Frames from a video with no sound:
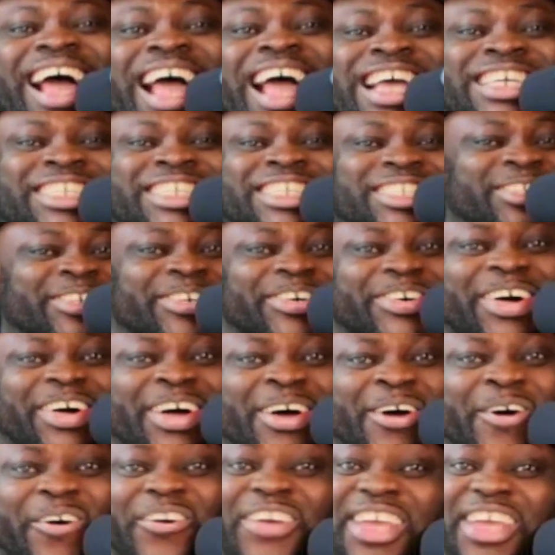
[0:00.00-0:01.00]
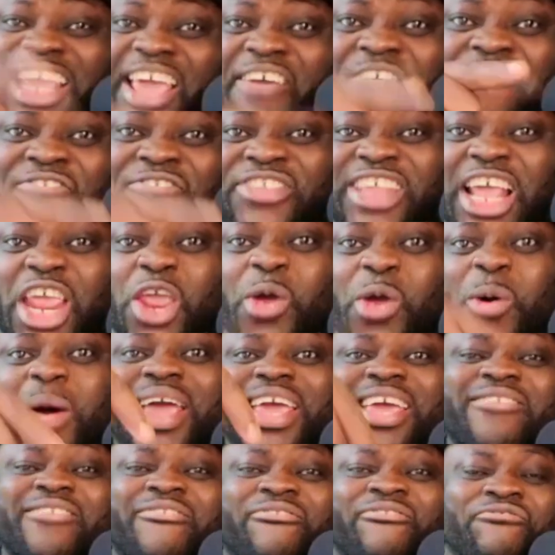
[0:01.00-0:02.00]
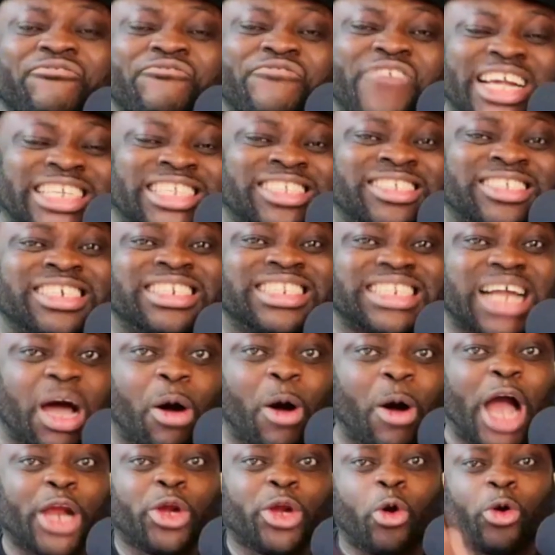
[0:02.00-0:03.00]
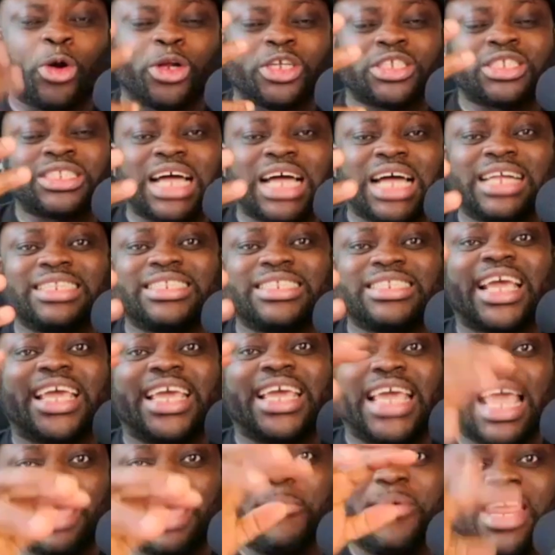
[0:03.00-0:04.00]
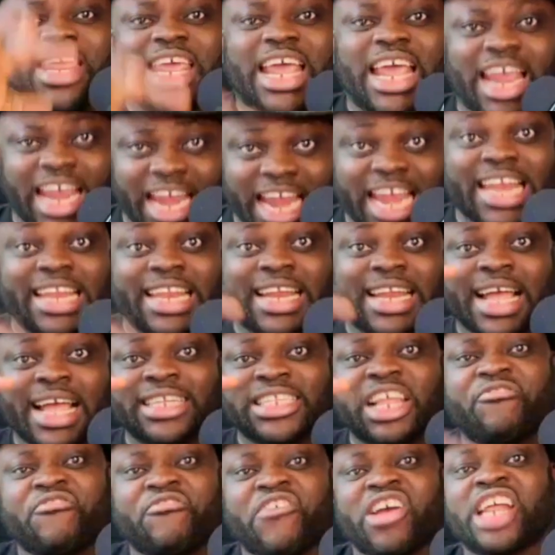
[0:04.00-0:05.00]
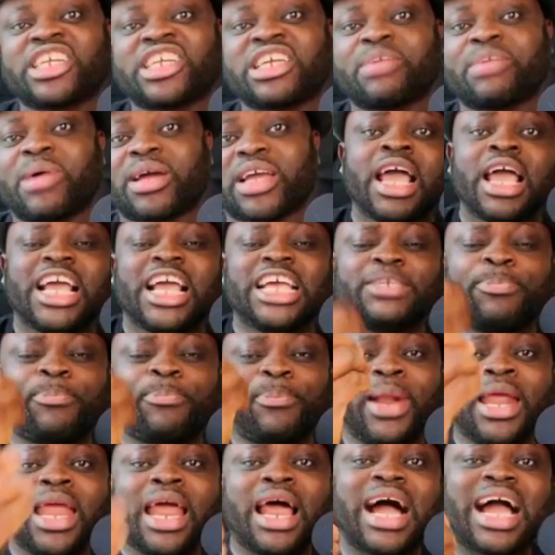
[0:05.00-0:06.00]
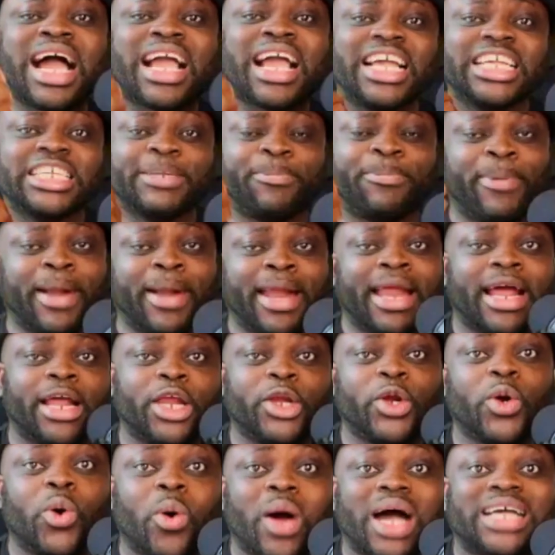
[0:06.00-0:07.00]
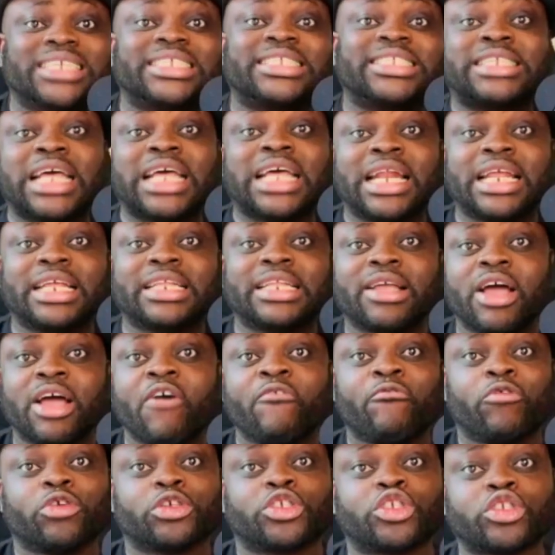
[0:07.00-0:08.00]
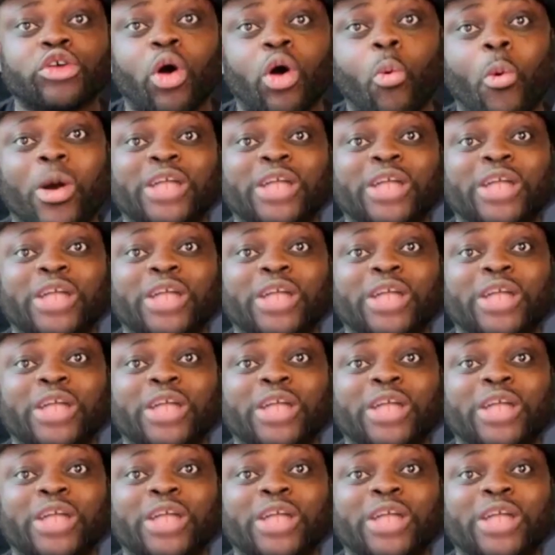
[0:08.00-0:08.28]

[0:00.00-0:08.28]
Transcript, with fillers: So If you are investing now and you understand the game here in the financial market, it's player against player. You are selling for someone